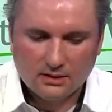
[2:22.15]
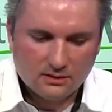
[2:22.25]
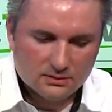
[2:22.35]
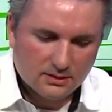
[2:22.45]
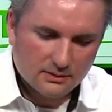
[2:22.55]
you
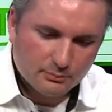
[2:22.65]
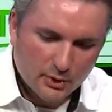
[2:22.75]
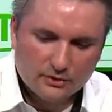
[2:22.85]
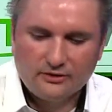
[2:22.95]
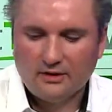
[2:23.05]
know, the
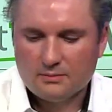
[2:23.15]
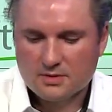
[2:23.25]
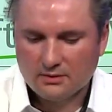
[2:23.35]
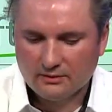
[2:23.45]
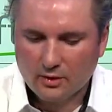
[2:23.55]
product teams
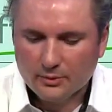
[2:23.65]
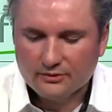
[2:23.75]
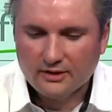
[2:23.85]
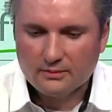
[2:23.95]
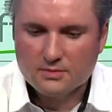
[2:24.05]
and development
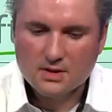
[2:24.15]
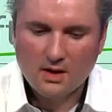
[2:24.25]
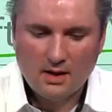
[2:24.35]
teams,